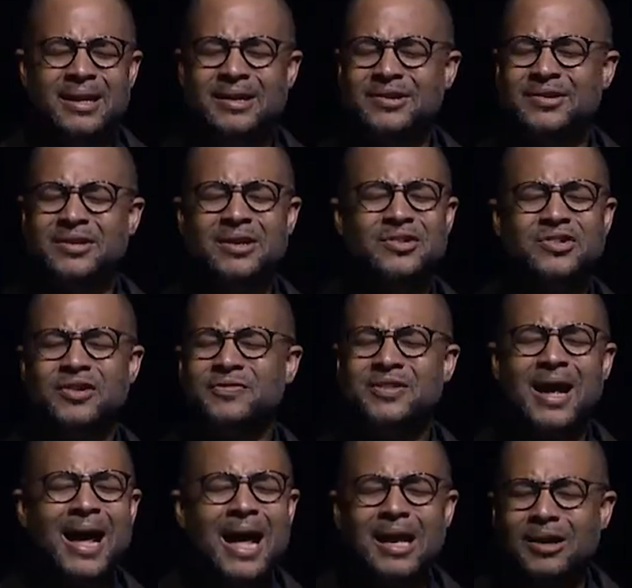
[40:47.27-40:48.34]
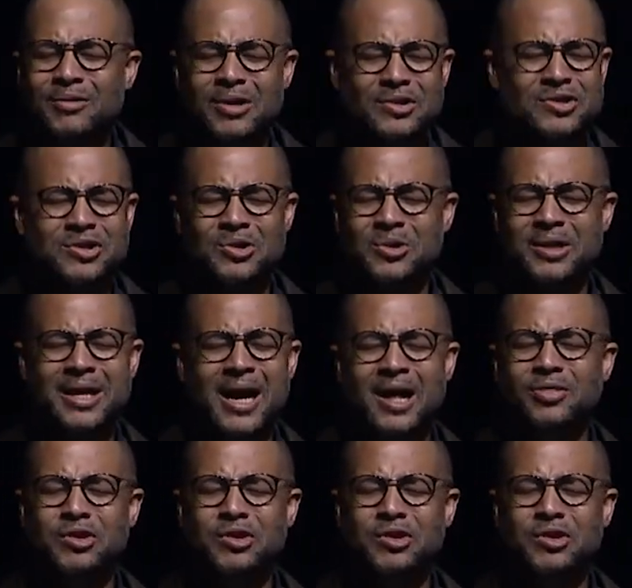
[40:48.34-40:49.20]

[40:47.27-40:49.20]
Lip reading: sense of tolerance, Lord God.